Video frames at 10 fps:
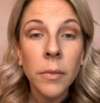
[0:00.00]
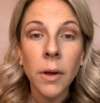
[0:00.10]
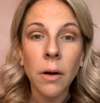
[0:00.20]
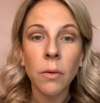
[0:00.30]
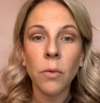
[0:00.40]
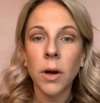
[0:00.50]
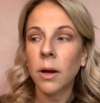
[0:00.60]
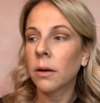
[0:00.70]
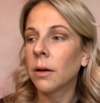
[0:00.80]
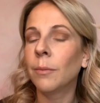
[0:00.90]
All right,
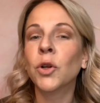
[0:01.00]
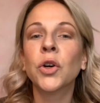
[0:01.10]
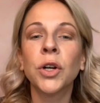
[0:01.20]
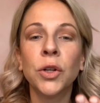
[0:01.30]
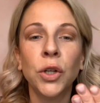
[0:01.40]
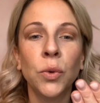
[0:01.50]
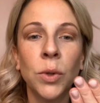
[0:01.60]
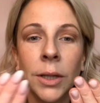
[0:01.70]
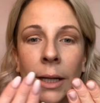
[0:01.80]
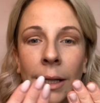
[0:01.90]
I'm learning the
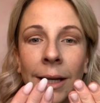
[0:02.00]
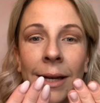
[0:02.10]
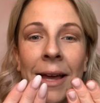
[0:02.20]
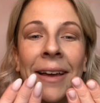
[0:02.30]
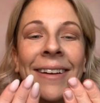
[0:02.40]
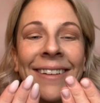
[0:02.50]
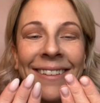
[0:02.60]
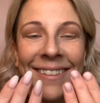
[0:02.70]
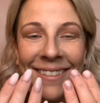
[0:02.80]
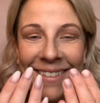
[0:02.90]
ukulele.
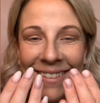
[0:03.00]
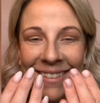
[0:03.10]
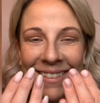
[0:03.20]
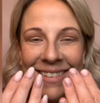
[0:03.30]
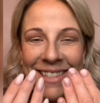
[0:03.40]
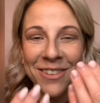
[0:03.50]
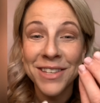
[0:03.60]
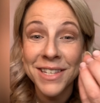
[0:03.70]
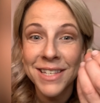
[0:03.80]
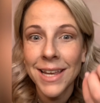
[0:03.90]
So
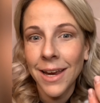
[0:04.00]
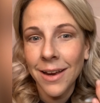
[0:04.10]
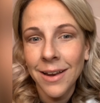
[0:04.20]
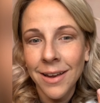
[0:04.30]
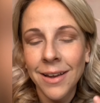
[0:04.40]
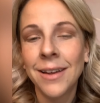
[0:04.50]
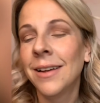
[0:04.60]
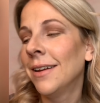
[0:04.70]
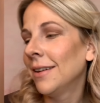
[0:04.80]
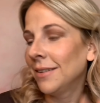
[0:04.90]
this is like,
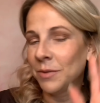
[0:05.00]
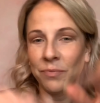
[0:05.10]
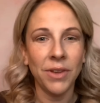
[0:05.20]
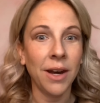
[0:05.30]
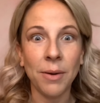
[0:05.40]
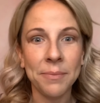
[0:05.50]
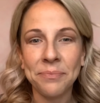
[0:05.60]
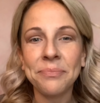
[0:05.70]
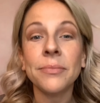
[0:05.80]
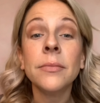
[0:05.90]
anyway.
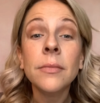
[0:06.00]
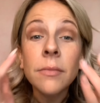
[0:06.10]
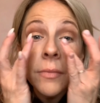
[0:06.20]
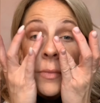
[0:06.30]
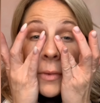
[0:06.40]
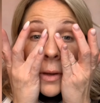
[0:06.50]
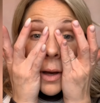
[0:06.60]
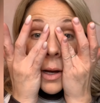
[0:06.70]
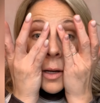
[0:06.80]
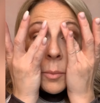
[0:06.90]

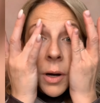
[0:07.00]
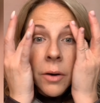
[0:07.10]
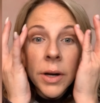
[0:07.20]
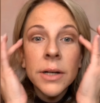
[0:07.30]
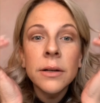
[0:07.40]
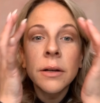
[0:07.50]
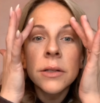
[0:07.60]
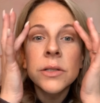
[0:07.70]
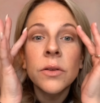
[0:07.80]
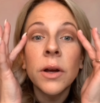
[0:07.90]
All right,
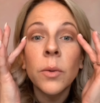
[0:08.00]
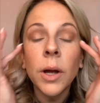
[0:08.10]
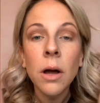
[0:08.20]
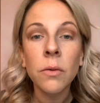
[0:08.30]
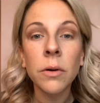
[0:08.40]
so there we go.